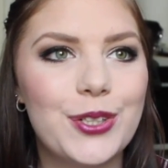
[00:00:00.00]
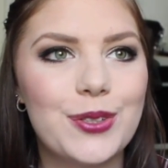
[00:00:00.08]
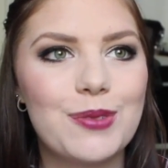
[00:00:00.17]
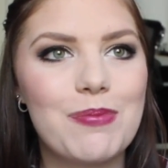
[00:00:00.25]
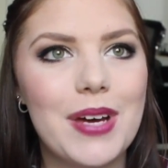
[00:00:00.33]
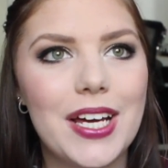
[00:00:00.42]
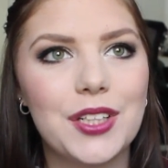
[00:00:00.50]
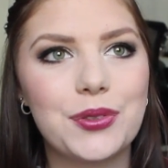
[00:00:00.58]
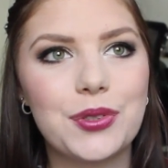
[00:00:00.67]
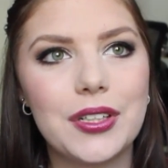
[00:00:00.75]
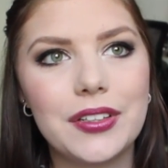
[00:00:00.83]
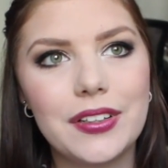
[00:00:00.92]
to May
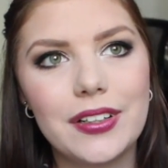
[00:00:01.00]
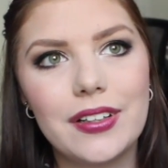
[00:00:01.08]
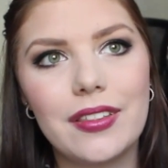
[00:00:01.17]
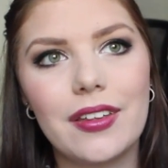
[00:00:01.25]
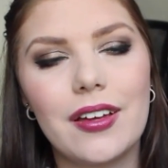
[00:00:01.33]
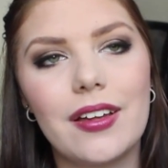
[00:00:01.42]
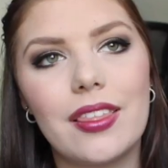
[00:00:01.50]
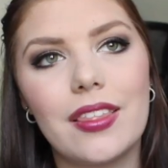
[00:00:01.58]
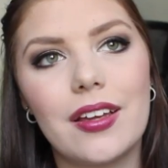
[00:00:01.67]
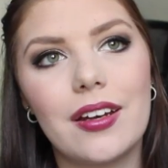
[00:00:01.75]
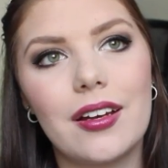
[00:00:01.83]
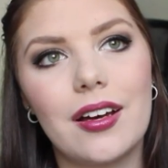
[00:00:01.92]
20th and
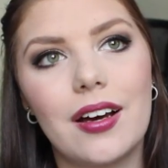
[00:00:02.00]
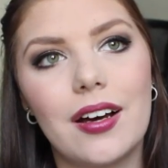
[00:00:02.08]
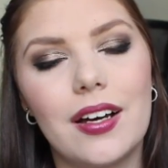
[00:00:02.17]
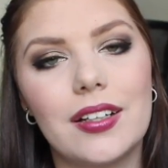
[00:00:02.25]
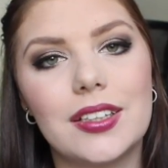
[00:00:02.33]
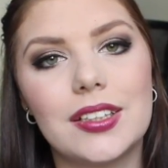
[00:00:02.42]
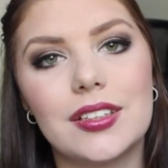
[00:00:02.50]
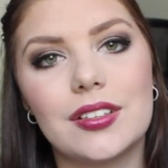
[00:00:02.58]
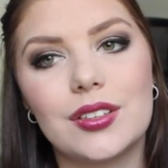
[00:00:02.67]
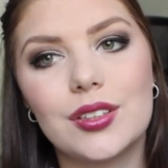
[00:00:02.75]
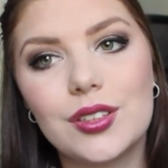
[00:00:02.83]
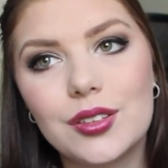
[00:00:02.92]
then I
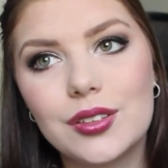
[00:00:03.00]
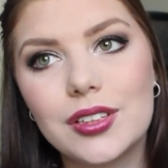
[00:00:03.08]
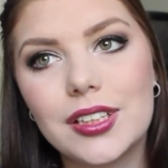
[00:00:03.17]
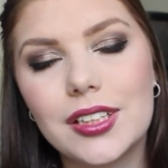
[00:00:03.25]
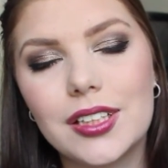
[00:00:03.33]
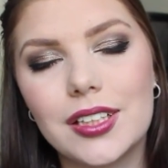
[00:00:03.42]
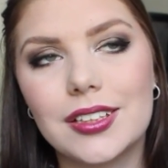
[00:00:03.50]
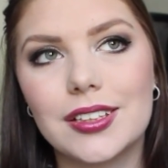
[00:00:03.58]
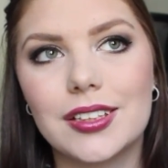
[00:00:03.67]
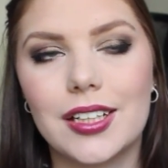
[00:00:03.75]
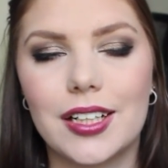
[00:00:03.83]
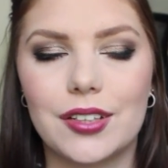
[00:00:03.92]
didn't do it, I
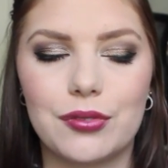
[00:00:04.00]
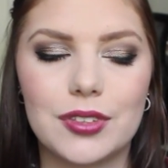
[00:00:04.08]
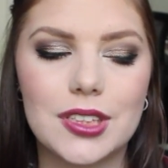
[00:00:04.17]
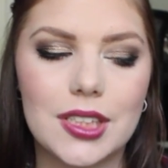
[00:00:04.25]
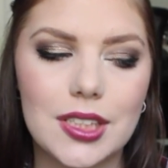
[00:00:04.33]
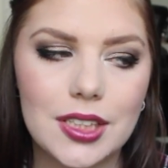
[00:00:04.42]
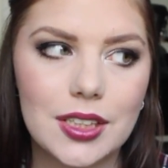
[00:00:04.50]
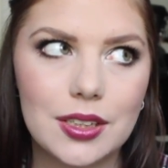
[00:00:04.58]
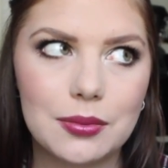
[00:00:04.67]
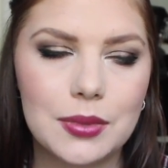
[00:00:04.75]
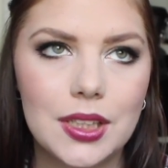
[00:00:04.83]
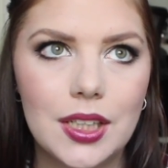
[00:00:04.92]
didn't have
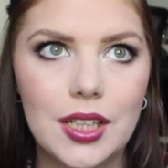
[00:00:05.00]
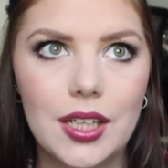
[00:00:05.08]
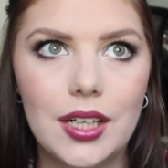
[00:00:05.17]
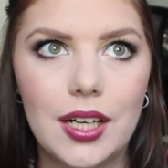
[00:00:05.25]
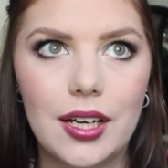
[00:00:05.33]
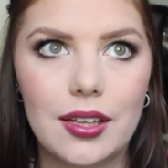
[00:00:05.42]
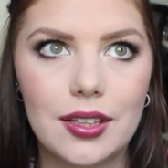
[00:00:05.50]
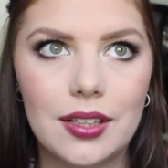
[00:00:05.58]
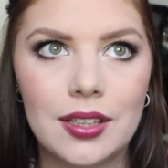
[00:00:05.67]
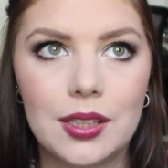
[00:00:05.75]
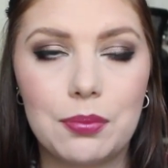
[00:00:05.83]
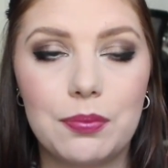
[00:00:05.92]
time. And
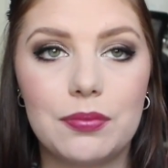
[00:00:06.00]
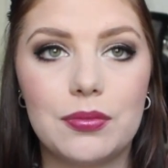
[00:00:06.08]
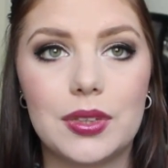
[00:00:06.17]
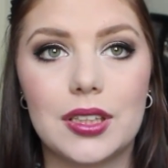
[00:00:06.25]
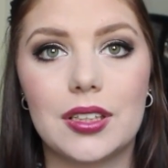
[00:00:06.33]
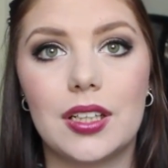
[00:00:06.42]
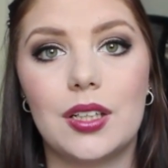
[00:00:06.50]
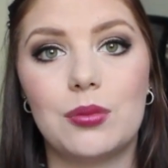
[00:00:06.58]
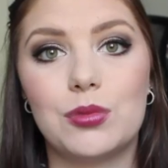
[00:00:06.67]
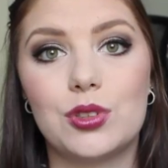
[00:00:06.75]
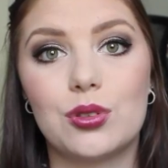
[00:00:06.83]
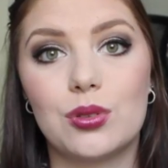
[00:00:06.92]
then it
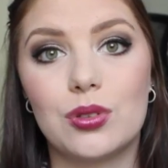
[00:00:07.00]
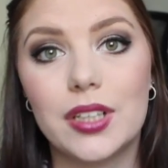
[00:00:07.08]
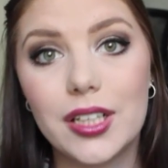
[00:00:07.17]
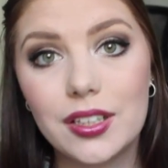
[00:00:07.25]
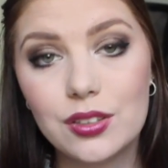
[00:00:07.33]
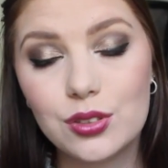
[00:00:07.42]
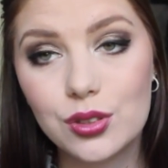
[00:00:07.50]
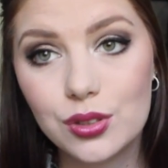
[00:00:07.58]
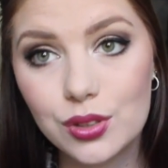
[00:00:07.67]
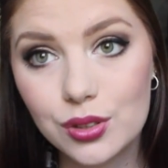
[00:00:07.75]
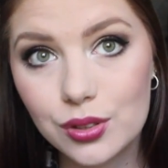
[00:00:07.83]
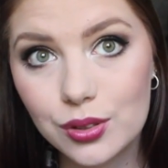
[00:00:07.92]
became too late to
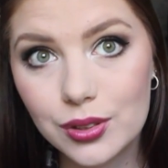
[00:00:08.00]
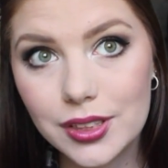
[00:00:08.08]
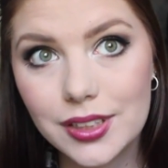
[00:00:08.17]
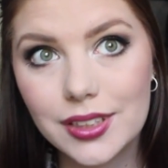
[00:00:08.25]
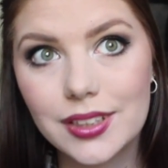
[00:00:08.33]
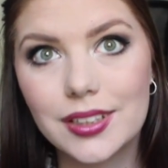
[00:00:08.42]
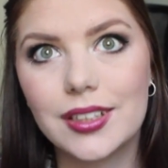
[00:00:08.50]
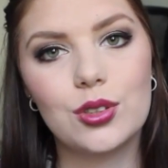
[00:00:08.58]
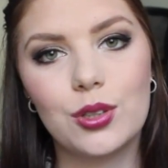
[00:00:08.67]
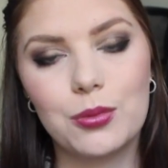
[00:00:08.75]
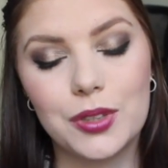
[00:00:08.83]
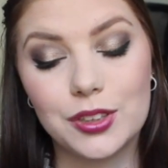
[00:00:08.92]
do it.
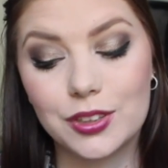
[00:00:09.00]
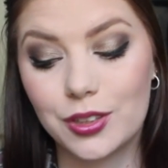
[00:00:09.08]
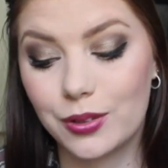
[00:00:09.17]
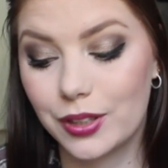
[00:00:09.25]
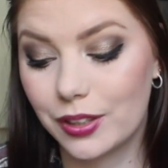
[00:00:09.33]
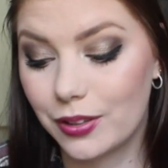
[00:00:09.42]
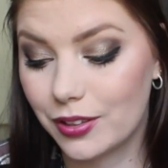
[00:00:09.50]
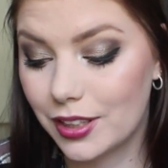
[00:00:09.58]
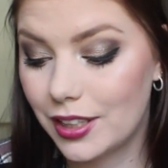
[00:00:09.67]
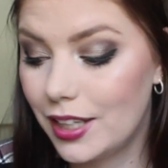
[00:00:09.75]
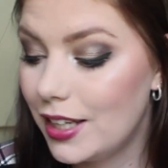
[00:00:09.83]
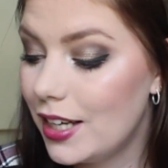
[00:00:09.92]
So much going on.
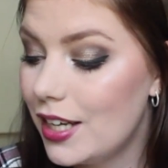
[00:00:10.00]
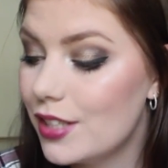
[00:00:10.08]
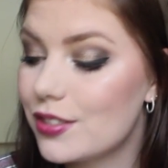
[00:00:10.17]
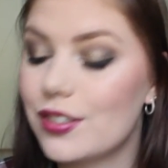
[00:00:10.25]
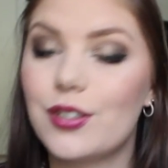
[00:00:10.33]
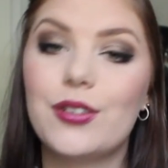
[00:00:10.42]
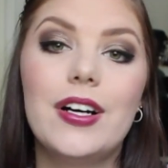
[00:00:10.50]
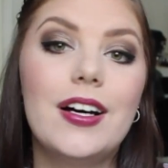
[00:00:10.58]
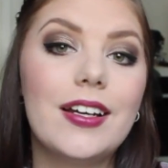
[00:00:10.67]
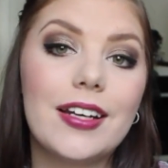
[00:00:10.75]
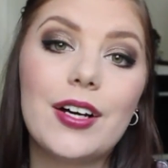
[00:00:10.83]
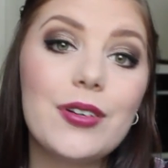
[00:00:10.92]
So
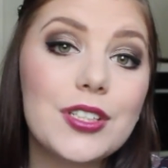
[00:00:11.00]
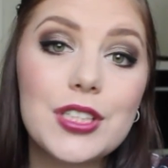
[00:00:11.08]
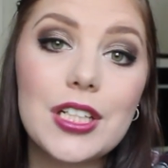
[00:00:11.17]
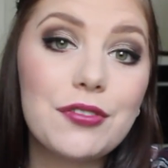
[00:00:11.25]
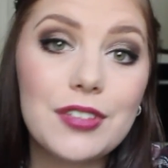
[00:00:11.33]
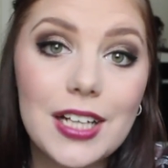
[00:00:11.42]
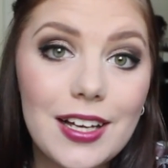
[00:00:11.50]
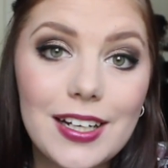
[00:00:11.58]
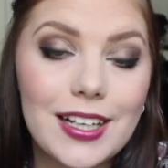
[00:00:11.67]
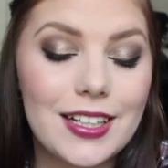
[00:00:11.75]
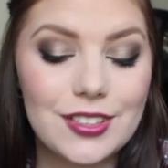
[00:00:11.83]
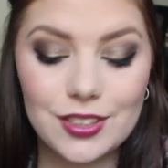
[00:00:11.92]
now it's the
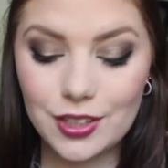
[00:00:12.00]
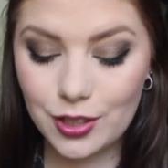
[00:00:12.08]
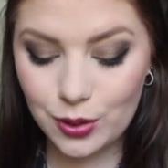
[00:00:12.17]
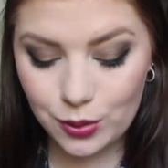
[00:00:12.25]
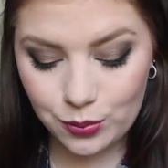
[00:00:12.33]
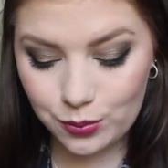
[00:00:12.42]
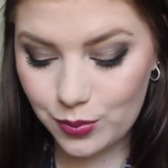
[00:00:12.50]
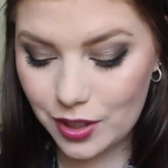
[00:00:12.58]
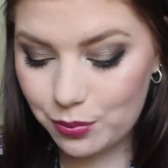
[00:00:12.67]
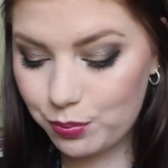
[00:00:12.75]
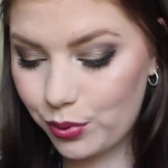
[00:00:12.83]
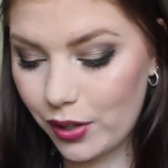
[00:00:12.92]
finale. So
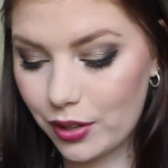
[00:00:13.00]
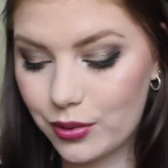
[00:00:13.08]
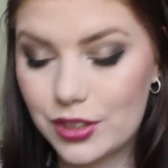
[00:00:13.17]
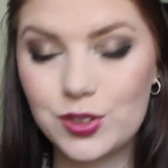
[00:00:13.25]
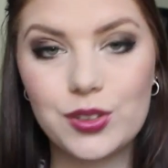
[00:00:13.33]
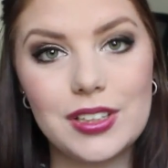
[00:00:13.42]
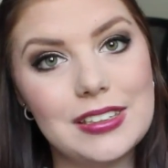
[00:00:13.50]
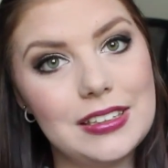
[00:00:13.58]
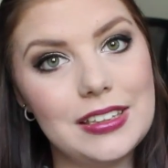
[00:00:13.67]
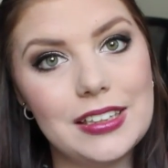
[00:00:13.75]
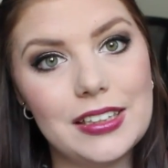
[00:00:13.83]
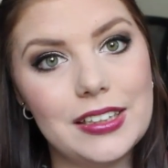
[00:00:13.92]
what progress you can
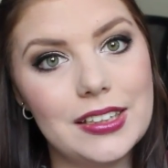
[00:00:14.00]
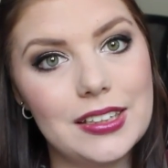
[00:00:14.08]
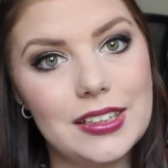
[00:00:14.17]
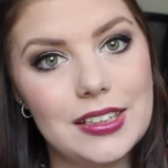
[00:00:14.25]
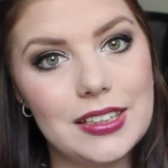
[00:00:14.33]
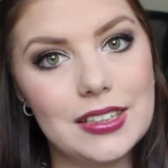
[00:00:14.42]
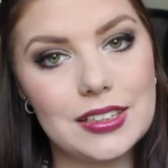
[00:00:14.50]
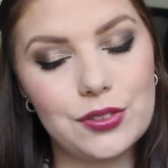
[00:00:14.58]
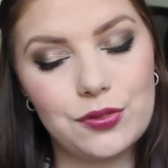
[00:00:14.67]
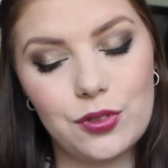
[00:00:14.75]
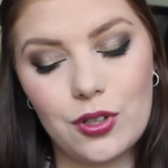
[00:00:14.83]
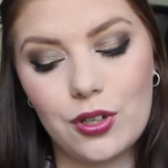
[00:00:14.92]
see here is
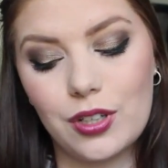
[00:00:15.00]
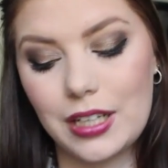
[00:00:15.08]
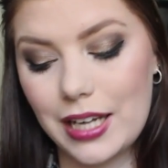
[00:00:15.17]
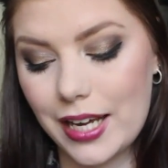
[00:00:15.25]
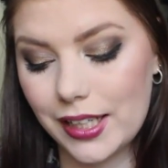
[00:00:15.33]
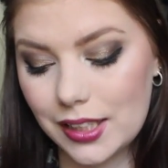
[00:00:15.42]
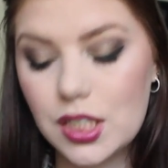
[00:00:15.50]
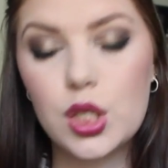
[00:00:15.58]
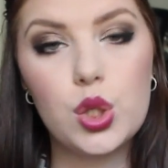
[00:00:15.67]
for like